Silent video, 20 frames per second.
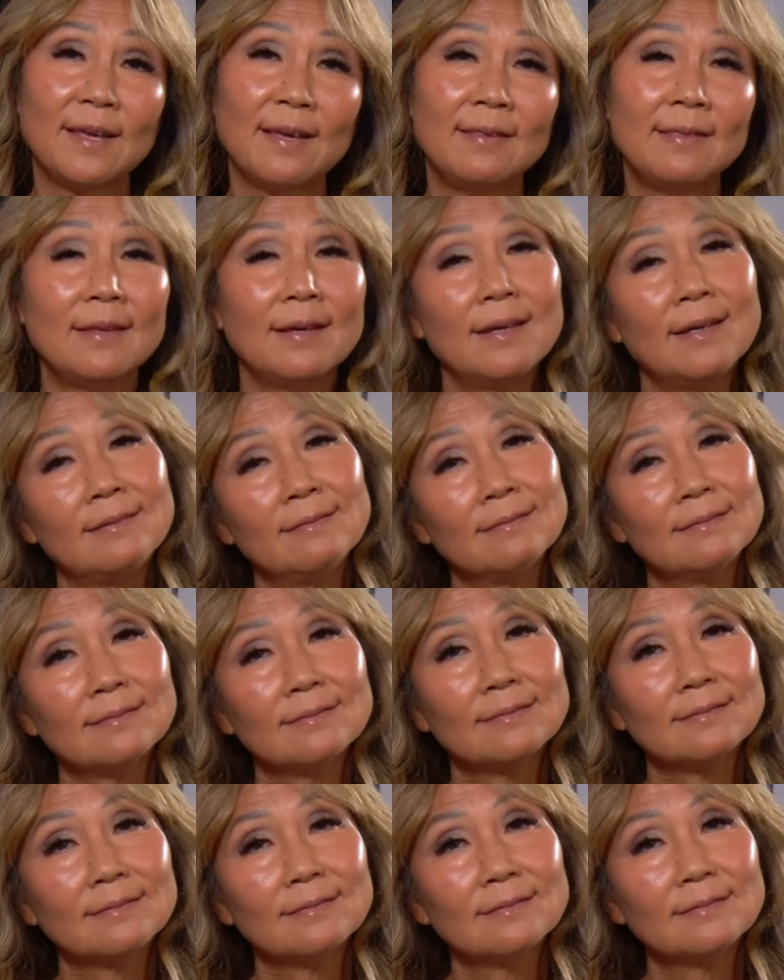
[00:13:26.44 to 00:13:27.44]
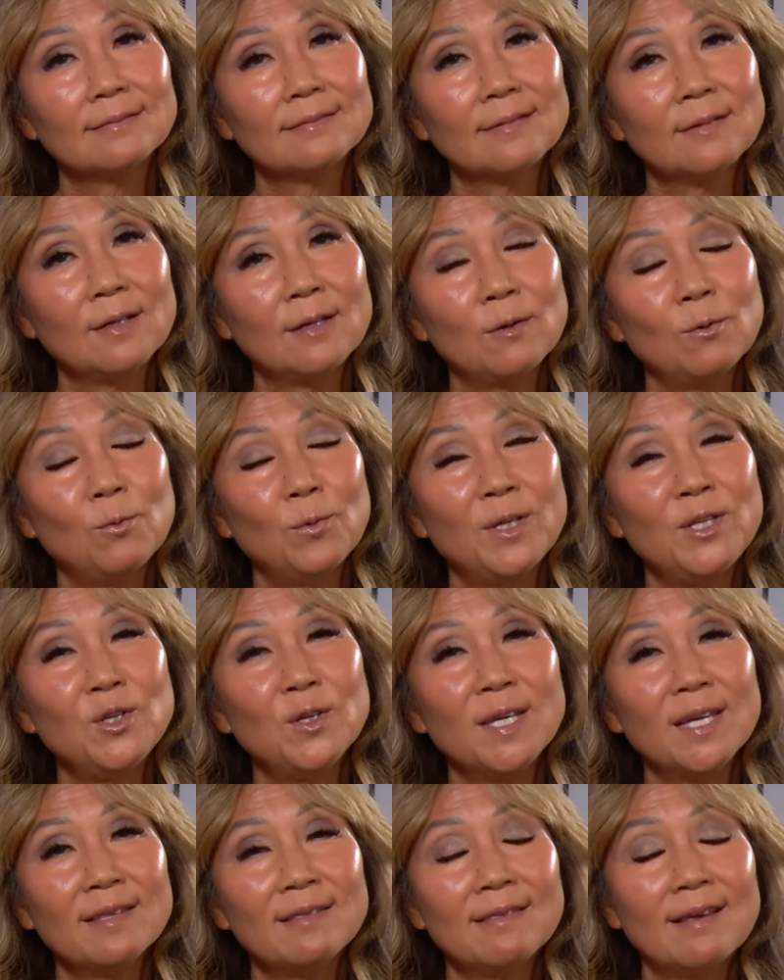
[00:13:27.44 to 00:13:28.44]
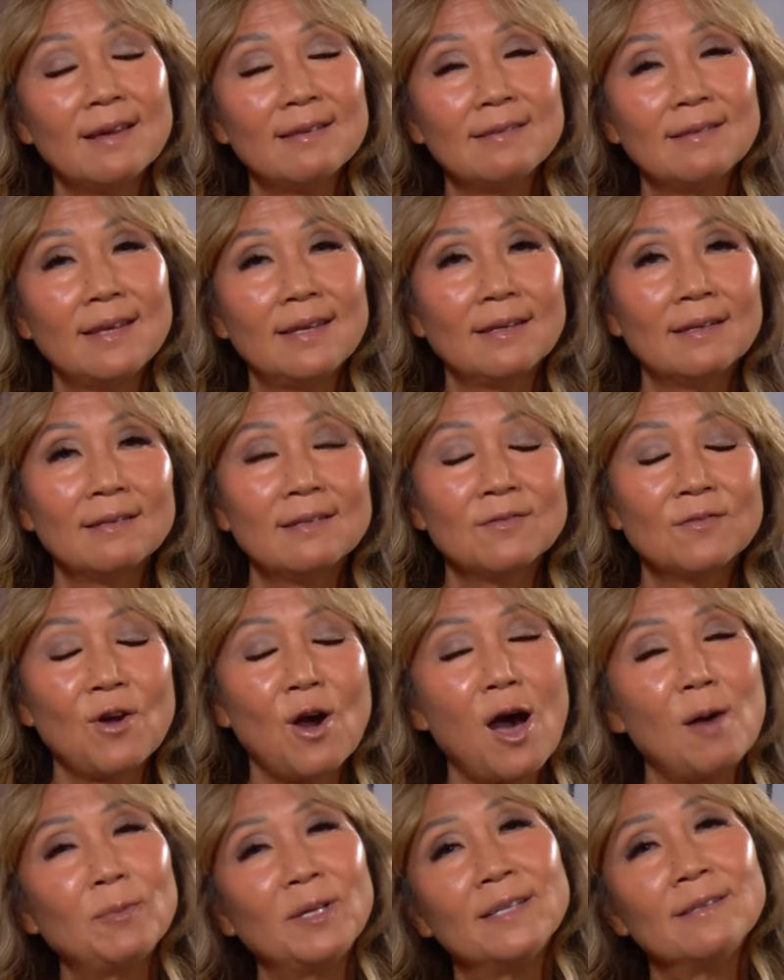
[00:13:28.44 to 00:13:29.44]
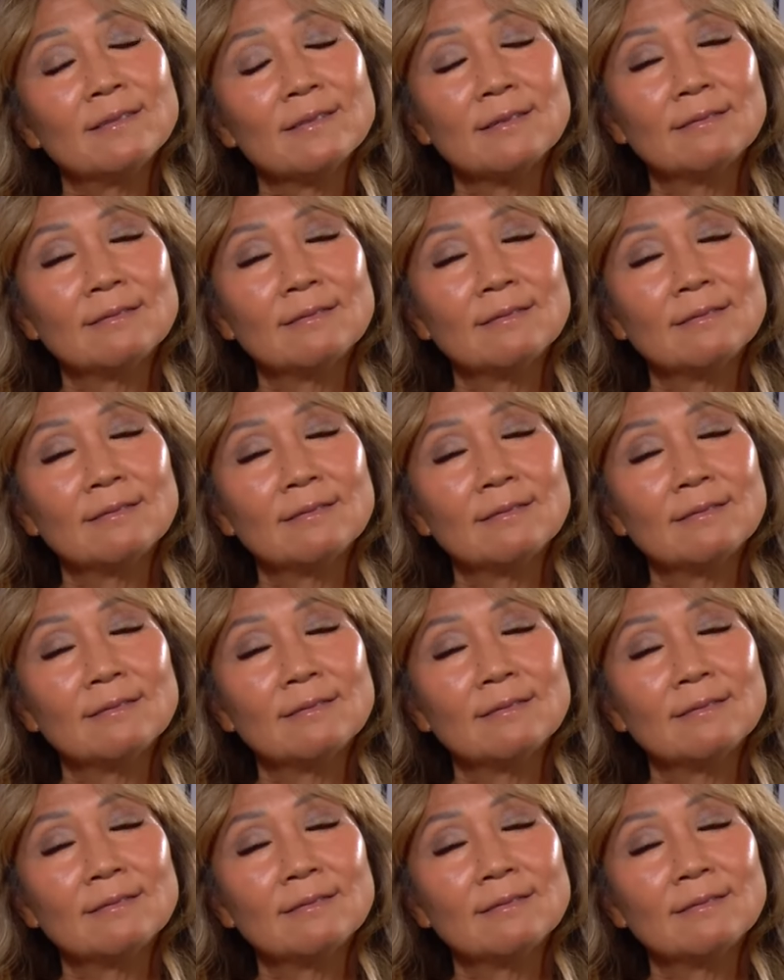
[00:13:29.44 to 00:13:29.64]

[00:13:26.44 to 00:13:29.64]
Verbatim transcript: And then when you get that negative comment.